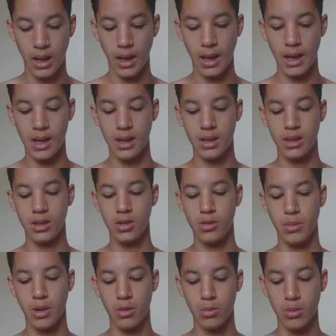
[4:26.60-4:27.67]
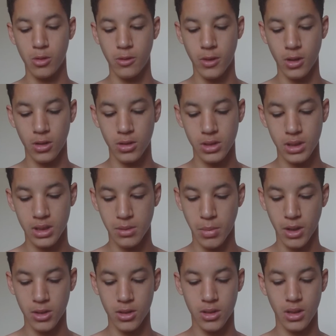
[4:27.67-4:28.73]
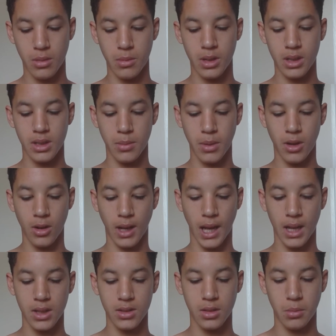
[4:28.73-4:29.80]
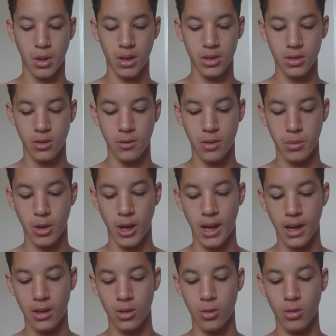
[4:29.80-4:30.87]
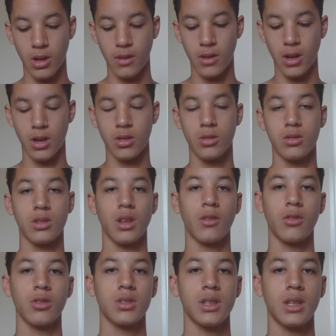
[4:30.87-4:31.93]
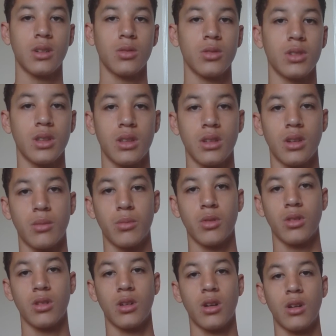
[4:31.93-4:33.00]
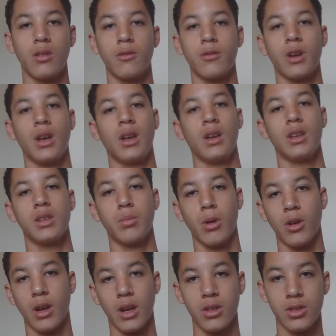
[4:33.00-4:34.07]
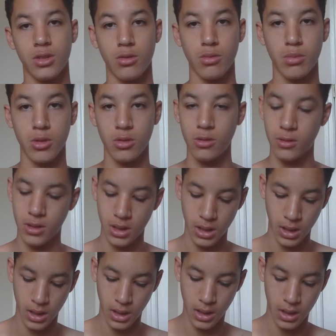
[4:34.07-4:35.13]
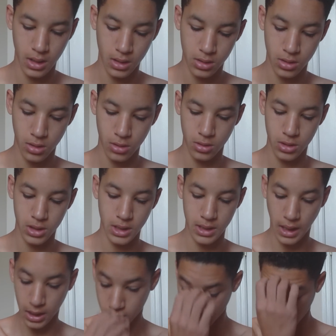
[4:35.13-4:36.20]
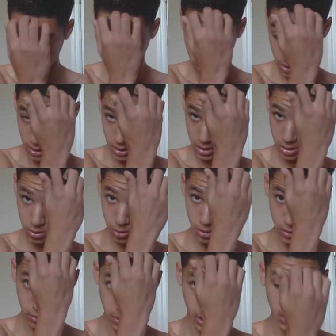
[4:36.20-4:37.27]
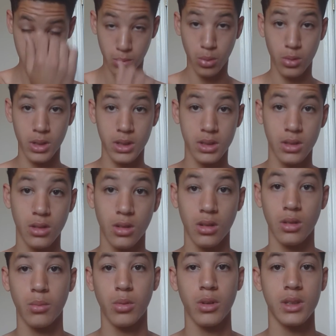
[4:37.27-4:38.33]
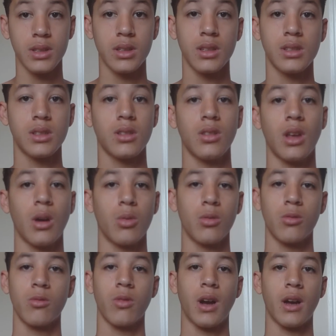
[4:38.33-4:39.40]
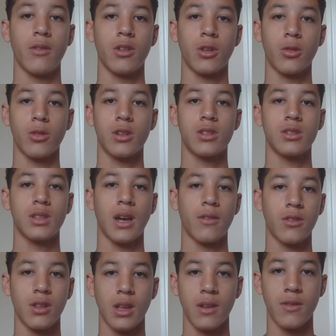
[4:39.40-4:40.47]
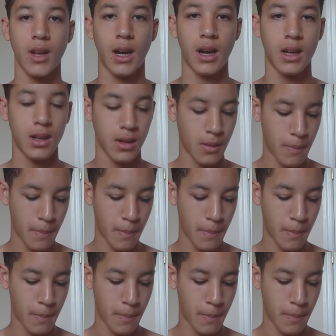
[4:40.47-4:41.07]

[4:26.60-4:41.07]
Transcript: and you may remove those to special summon a spellcaster monster from your hand or graveyard whose level is equal to the number of spell counters you remove. So she's actually pretty good, sort of like a priest or a priestess that will revive your creatures after they died.